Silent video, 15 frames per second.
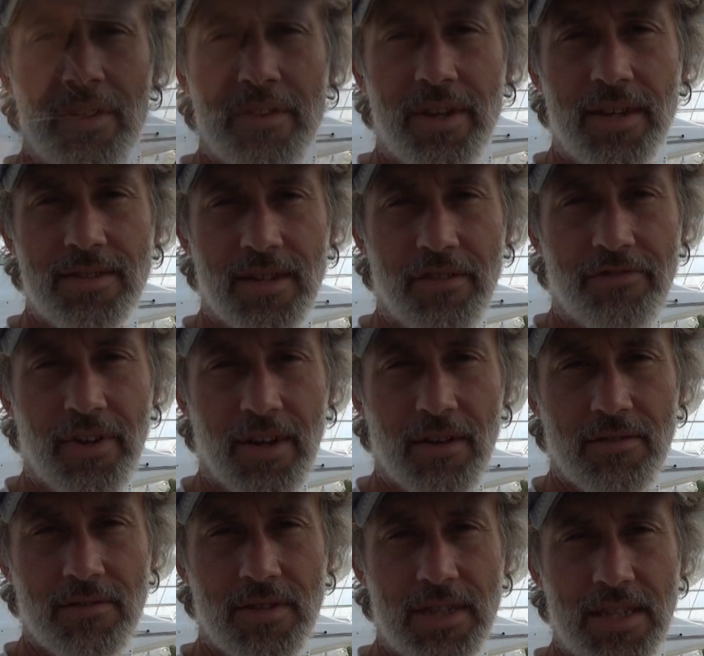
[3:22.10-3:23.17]
of the things I
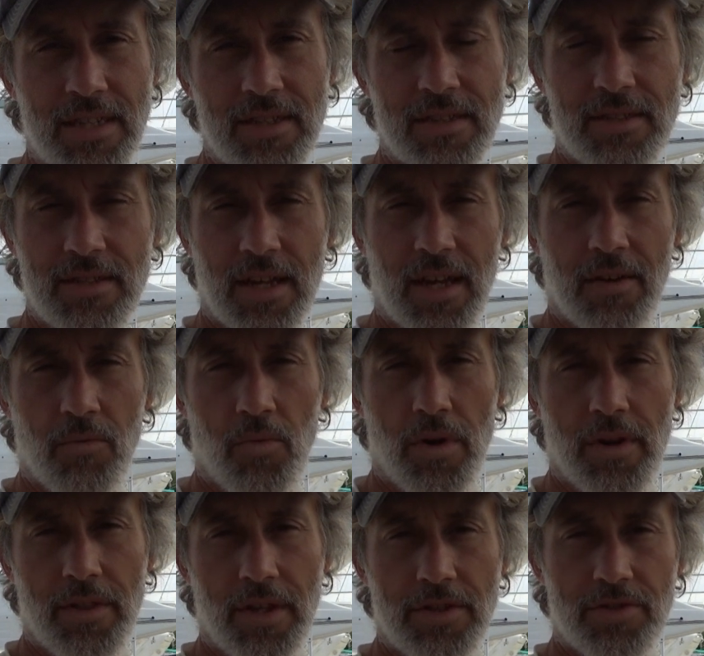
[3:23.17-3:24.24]
found is that
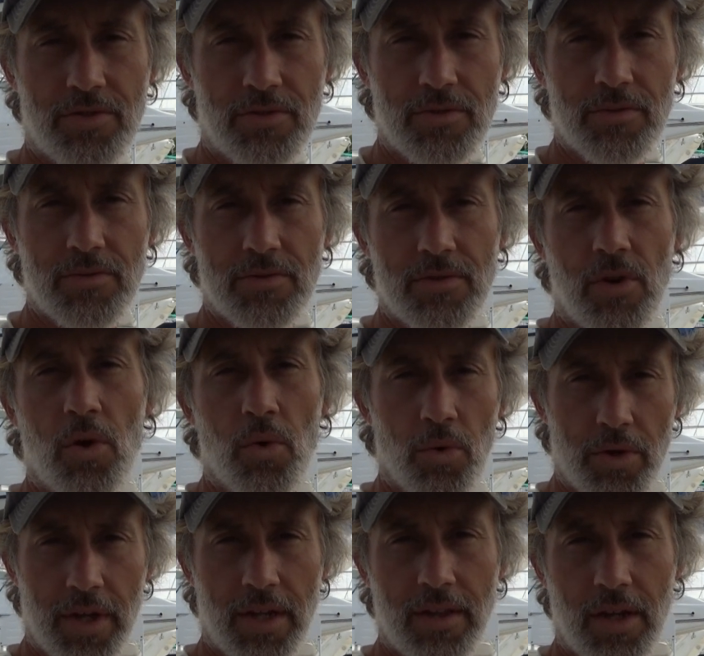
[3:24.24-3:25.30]
one of these screws
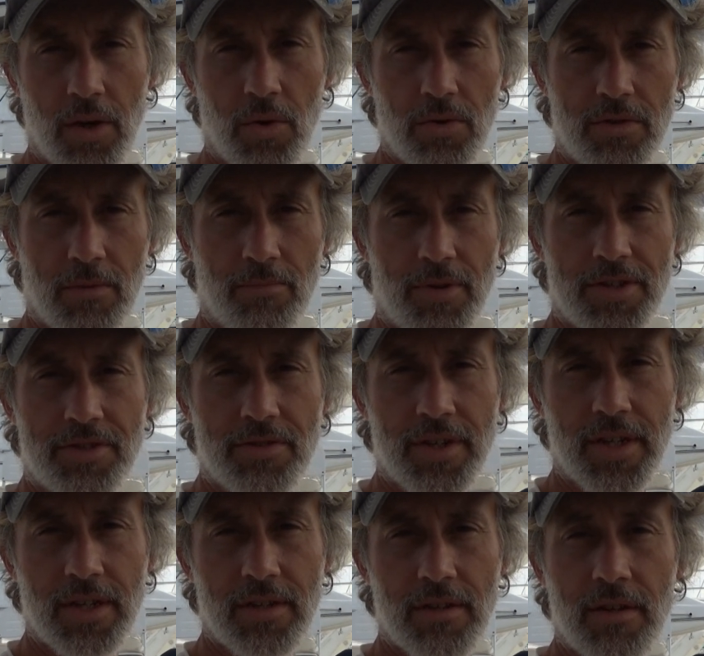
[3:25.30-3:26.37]
holding the old compressor
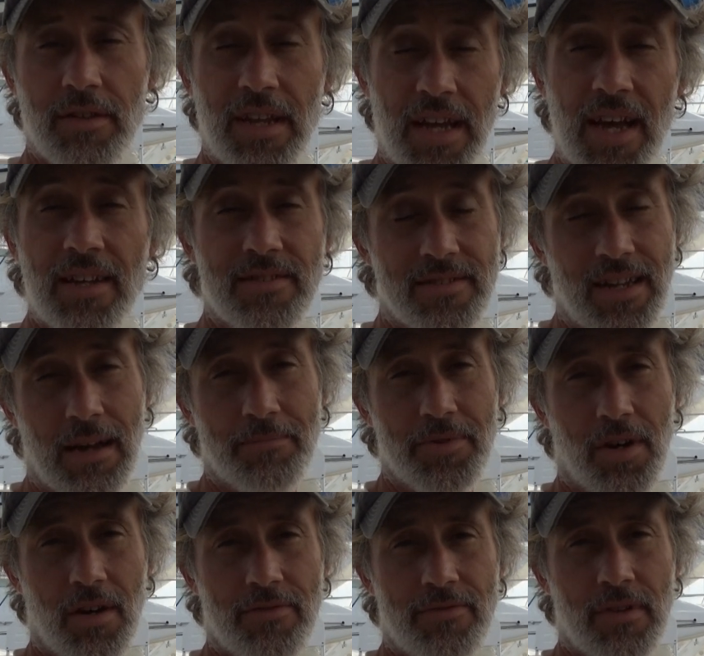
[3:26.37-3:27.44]
in, the head snapped
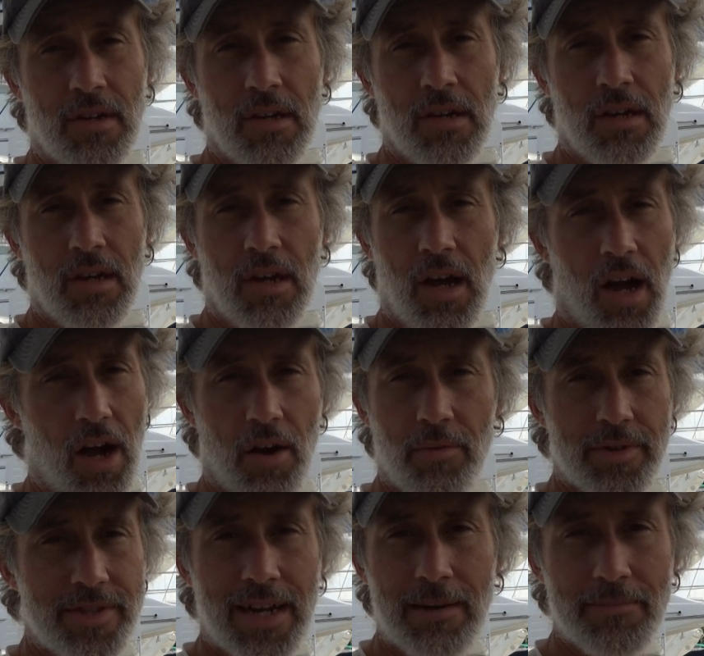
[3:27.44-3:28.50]
off. Uh,
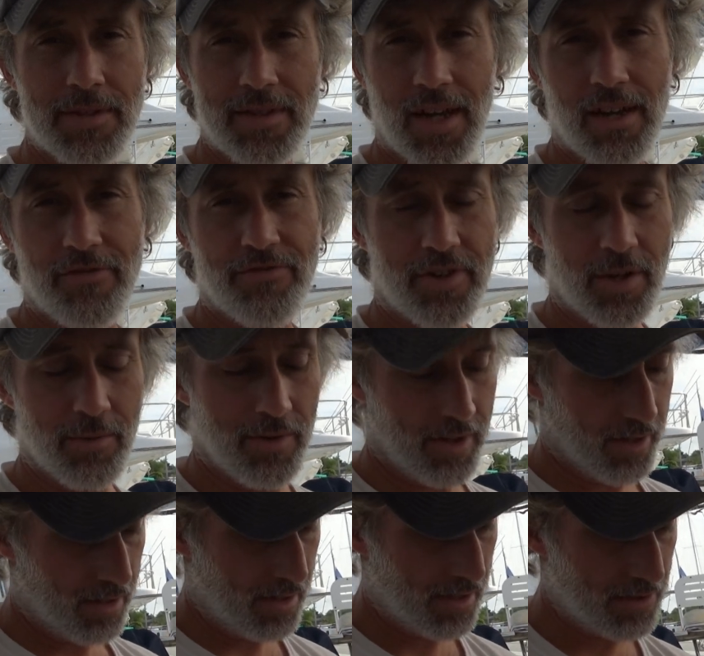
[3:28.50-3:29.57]
which happens kind of
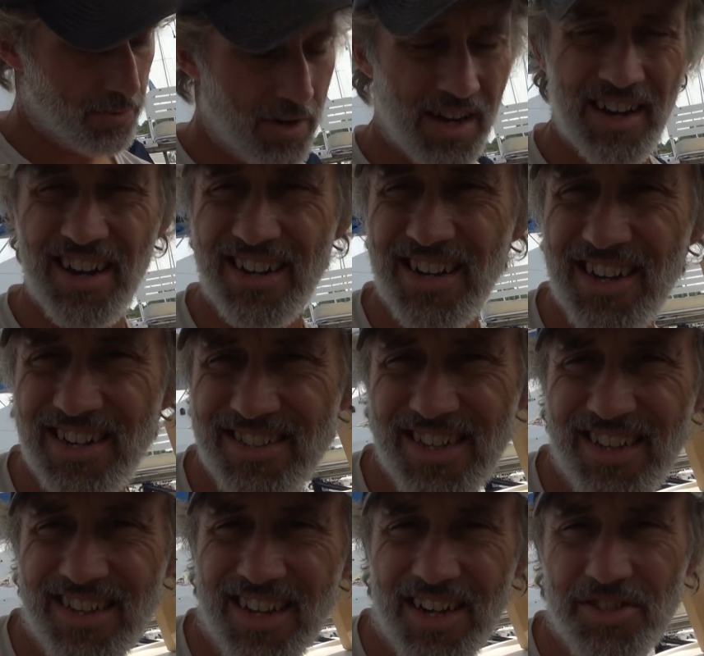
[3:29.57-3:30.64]
frequently. That's why I kind of
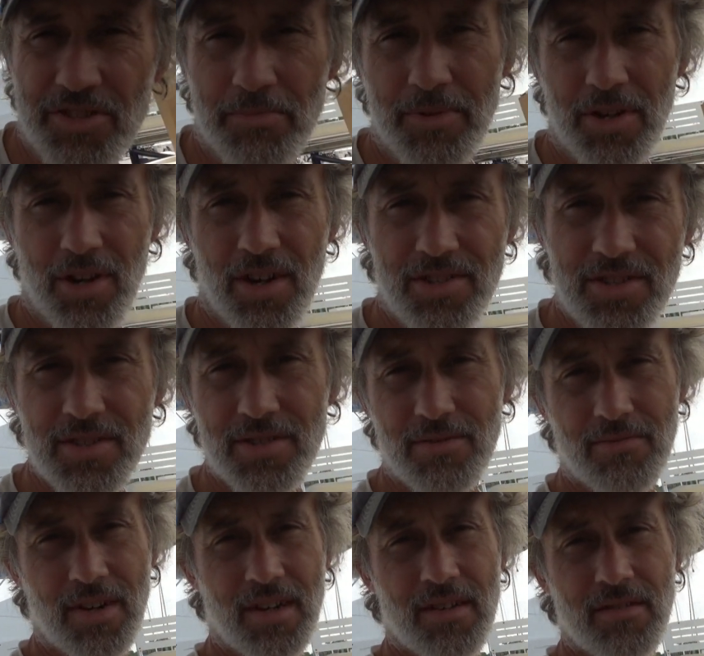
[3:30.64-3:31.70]
take the extra precautions
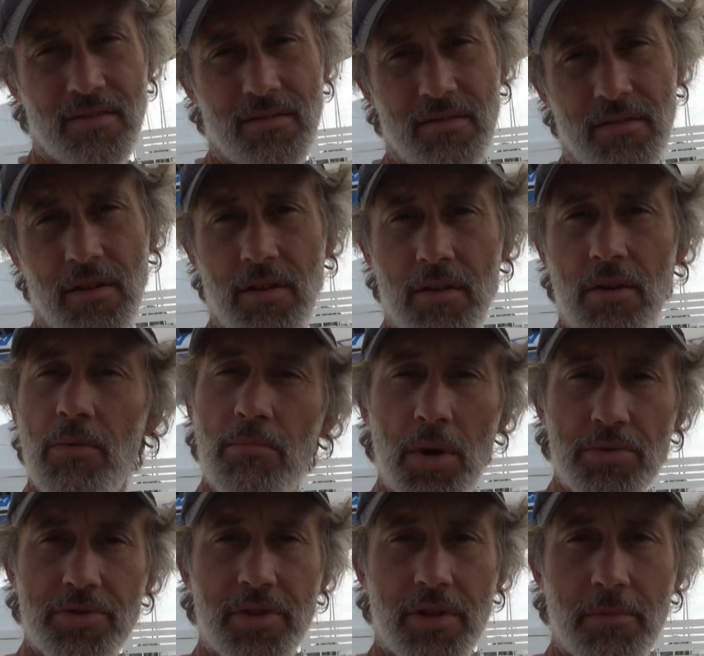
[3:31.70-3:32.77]
around
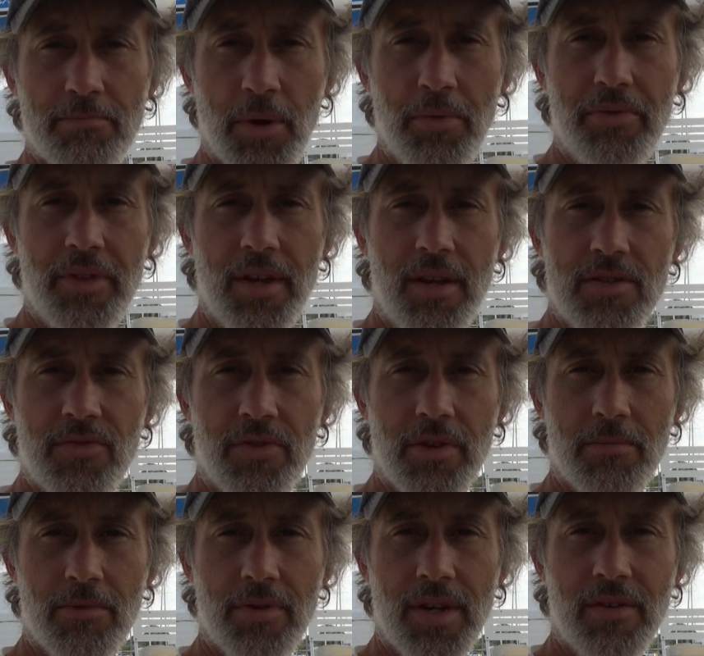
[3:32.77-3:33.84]
most of the boat things for
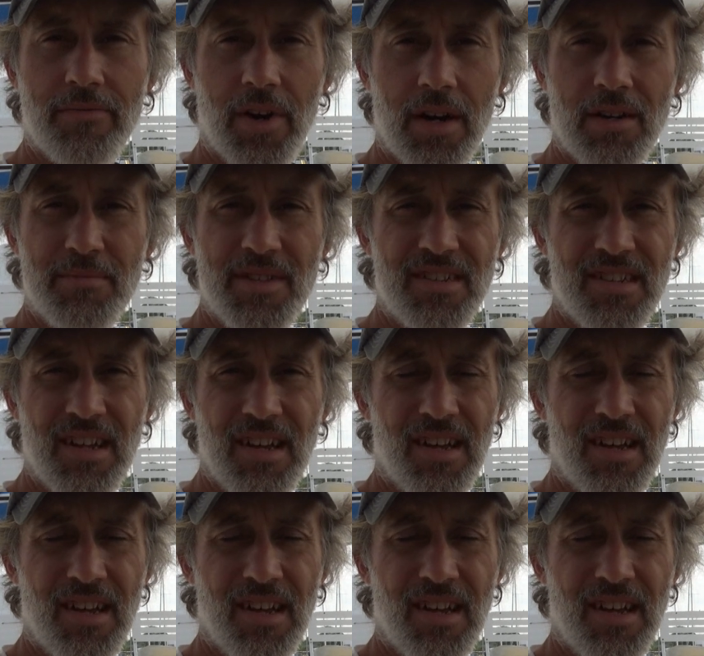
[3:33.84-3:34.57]
the marine environment